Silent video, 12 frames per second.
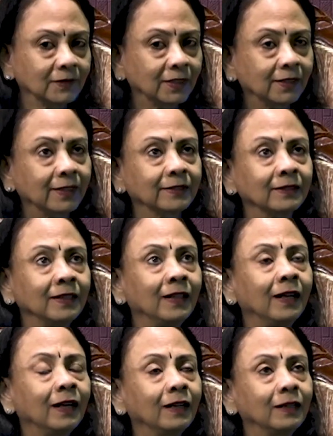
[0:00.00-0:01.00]
Great.
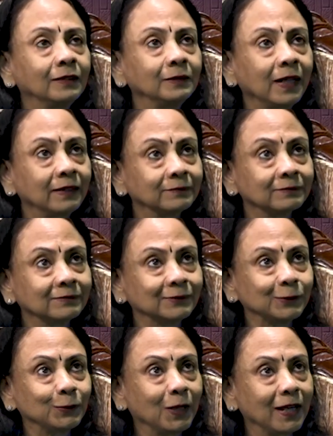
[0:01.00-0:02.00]

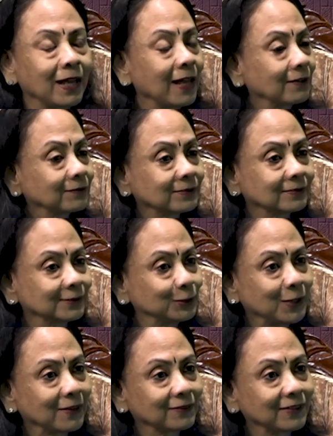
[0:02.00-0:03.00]
You
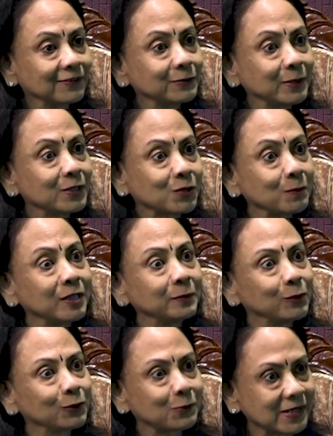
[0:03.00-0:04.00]
have given me so many
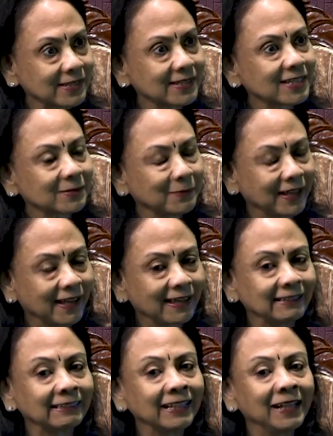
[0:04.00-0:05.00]
more questions in my
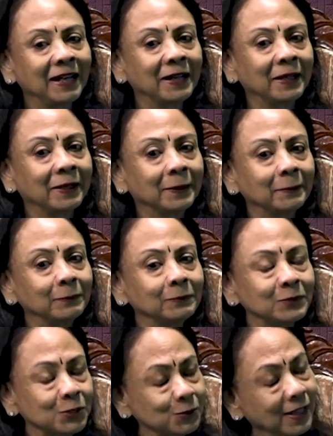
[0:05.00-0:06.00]
head.
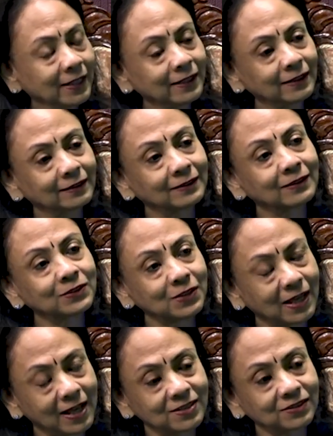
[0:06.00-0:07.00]
Should I,
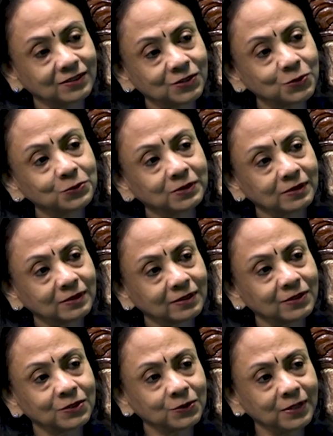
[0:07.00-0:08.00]
as a student,
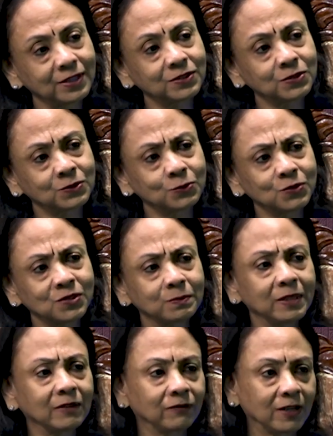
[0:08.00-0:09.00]
should I choose to
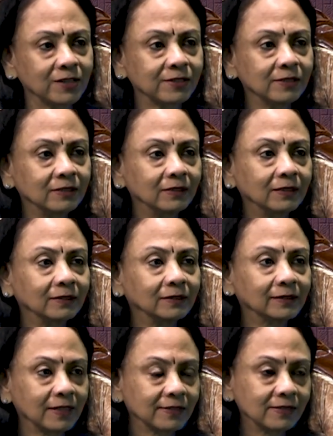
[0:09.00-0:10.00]
be a functional
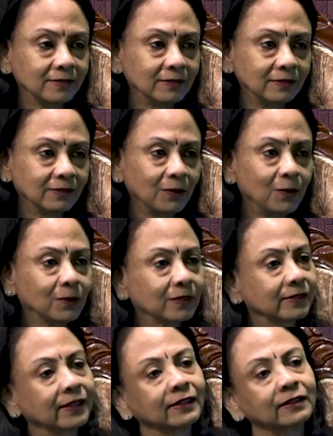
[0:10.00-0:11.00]
consultant or a
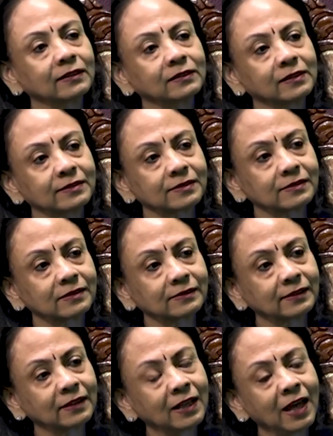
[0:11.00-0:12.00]
technical
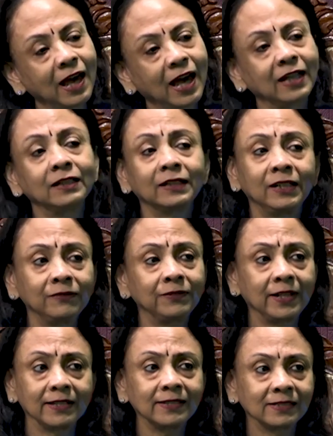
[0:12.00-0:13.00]
consultant? And if
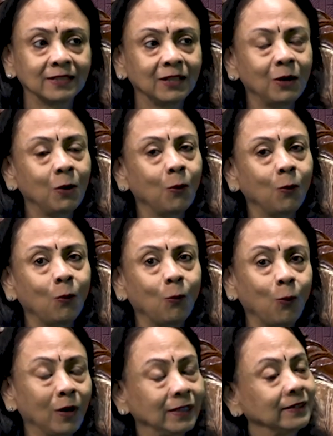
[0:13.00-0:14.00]
yes,
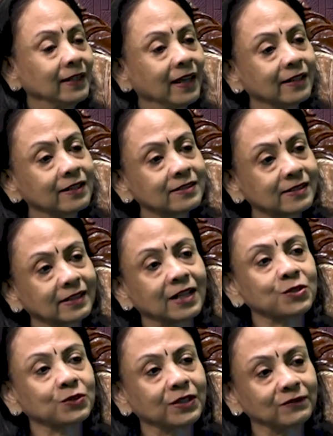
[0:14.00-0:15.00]
what are the areas that I
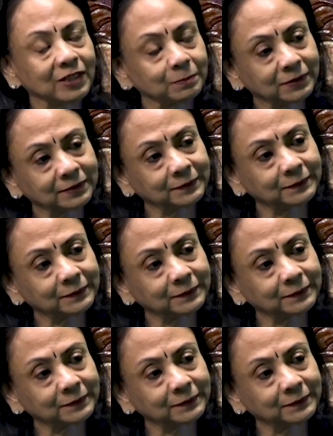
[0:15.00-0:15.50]
should develop?